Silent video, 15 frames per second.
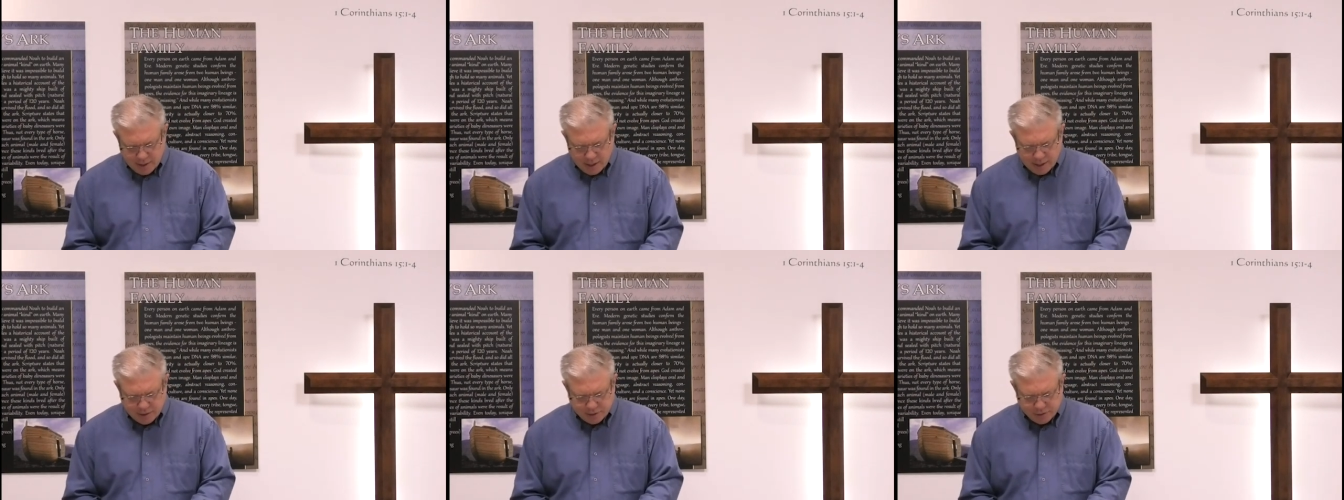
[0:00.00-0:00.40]

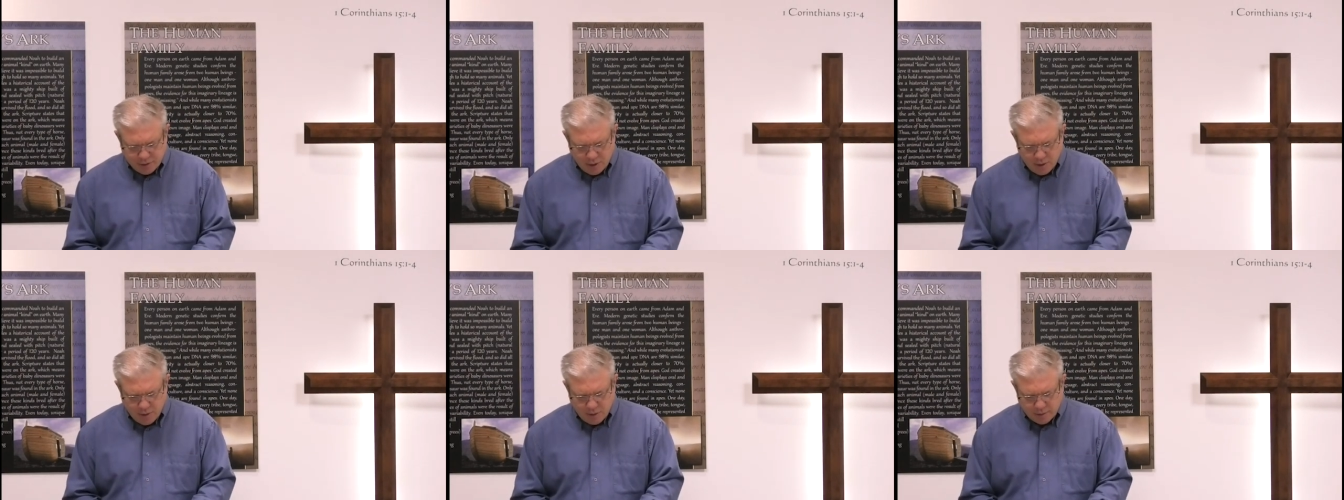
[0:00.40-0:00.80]
And
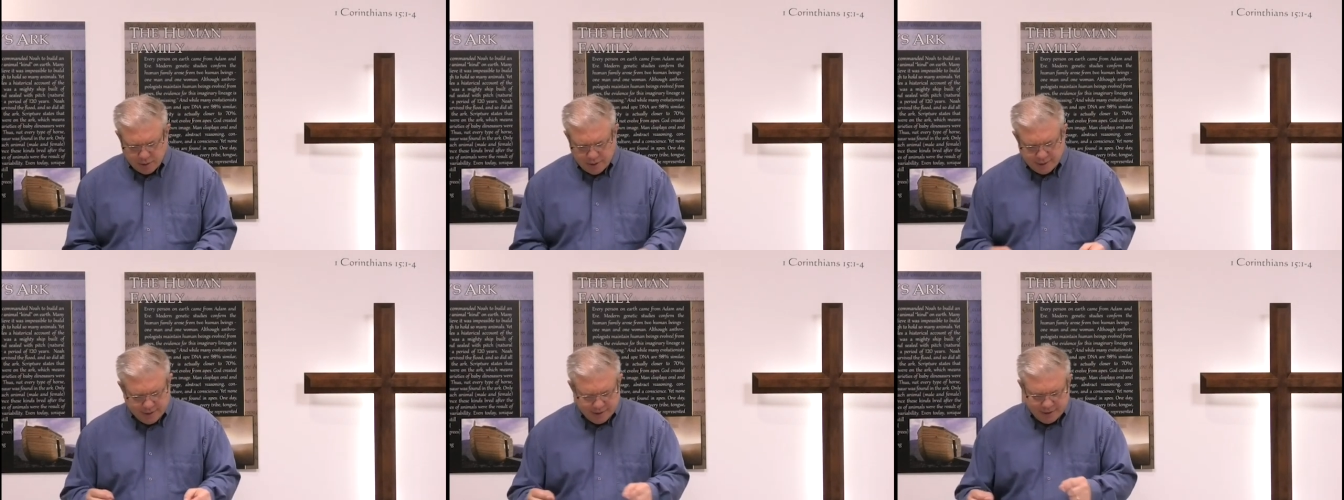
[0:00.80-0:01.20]
so
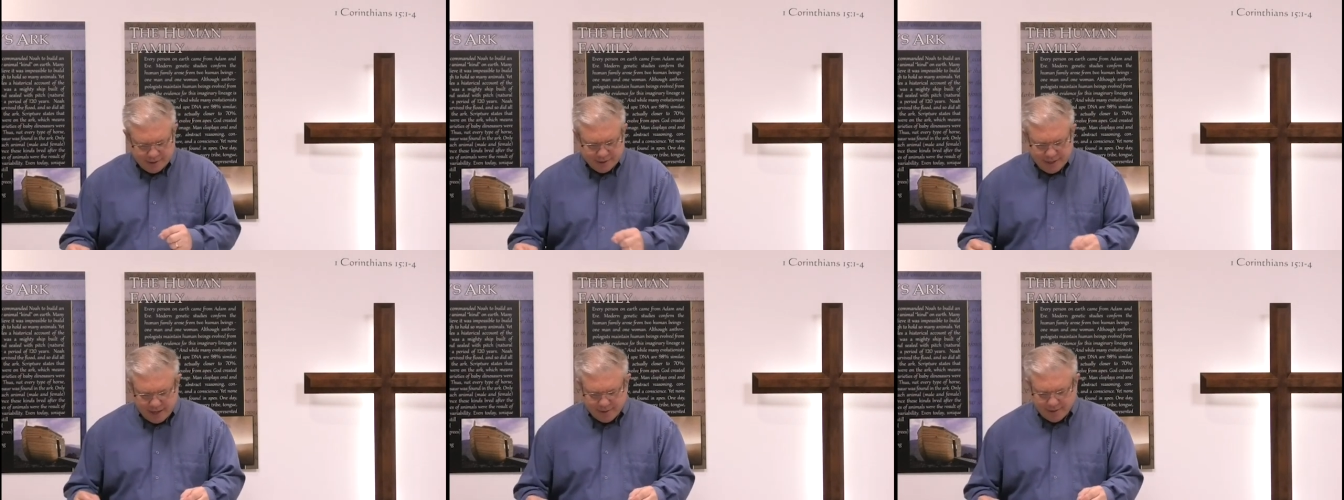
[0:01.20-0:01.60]
this is the
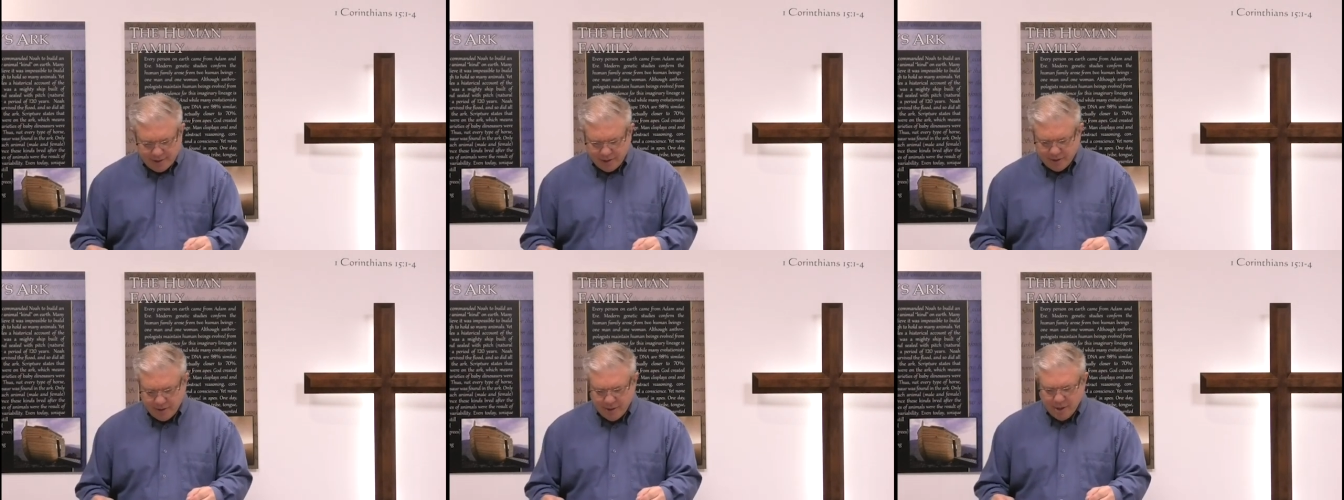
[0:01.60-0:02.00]
sense
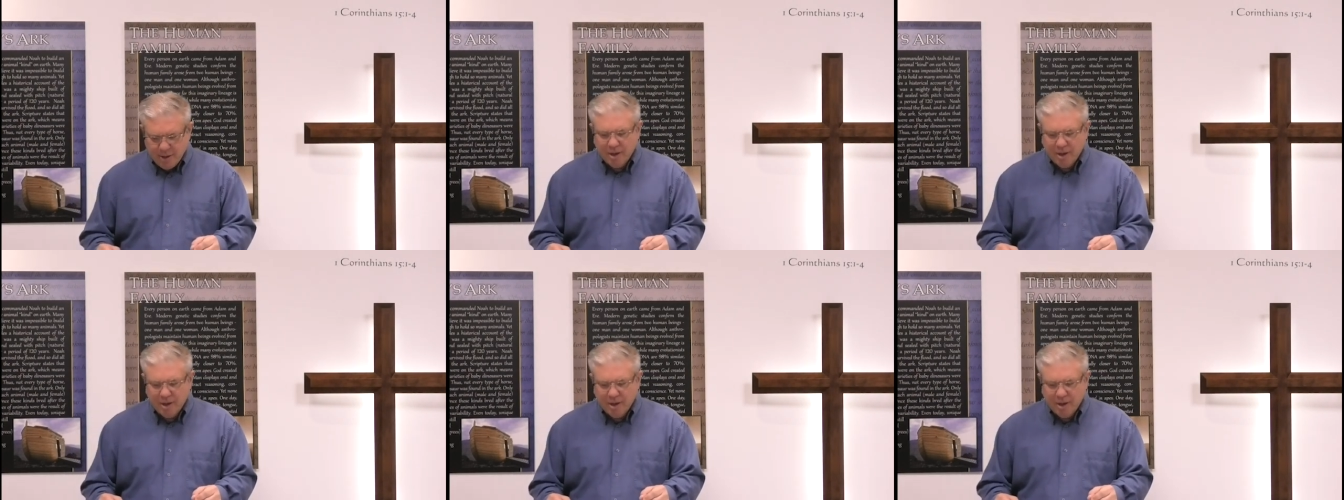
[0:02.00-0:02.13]
here.